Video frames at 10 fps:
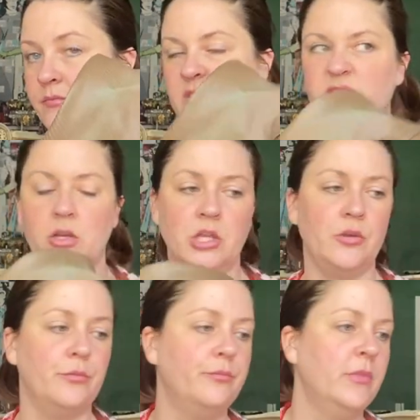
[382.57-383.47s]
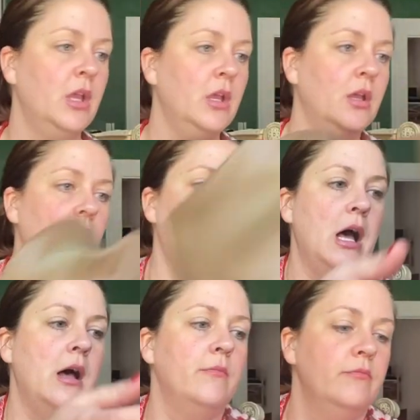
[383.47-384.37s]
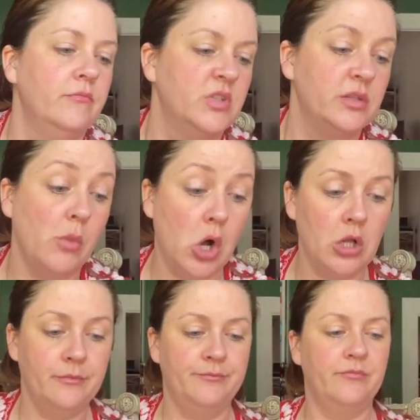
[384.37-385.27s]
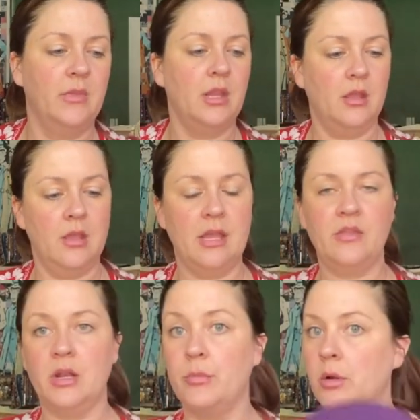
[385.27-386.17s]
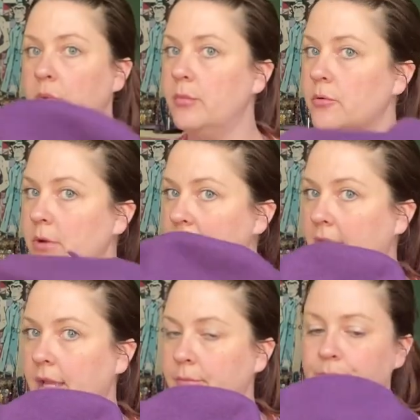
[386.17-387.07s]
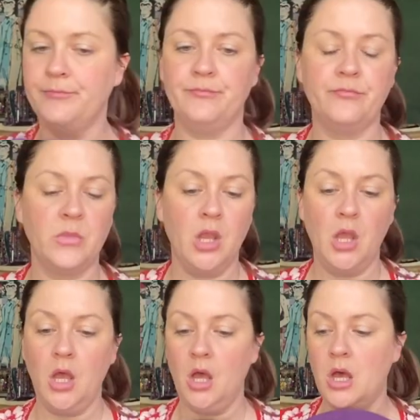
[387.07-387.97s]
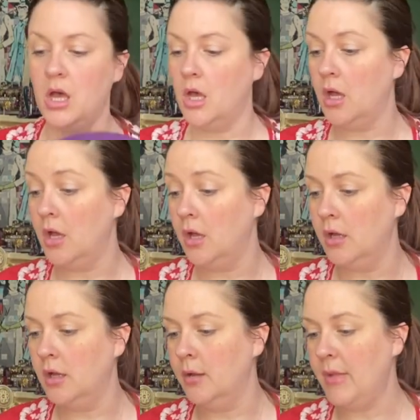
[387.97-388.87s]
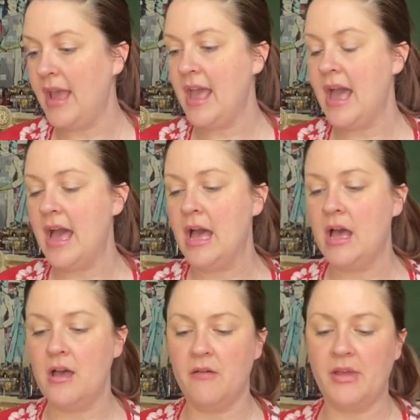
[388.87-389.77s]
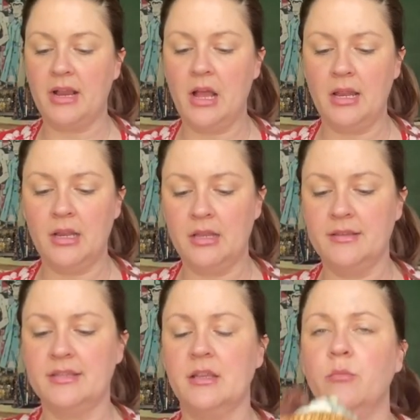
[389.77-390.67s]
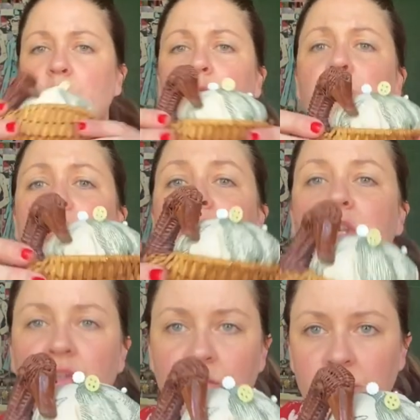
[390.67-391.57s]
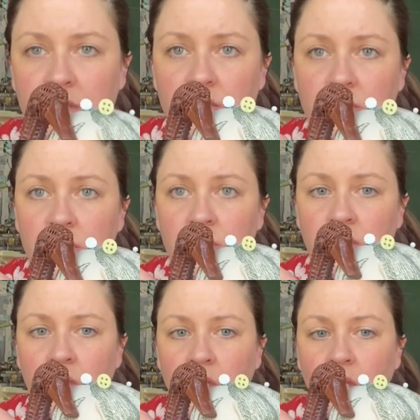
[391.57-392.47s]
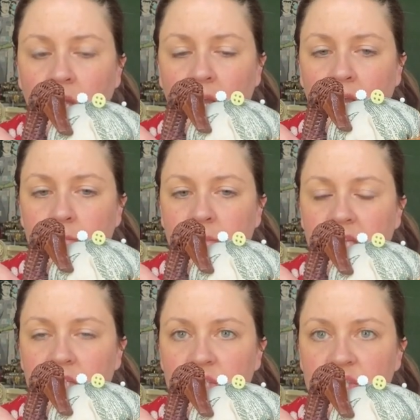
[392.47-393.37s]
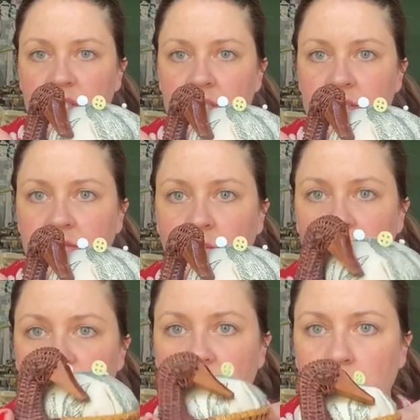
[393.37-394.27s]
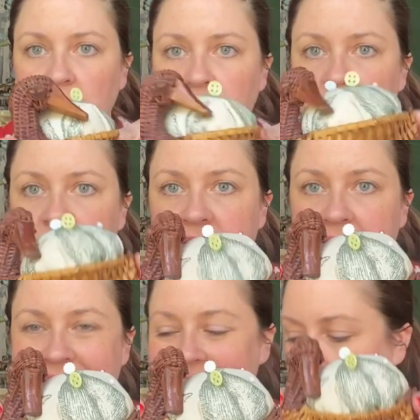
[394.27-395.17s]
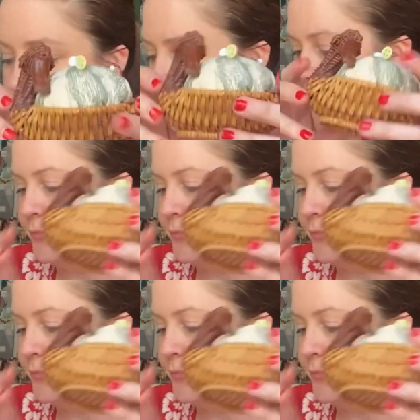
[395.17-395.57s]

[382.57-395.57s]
It's very cute. Um, small. And then a purple beret. Um, I have, I got some really cute little um, pin cushions for sewing. This one's a duck.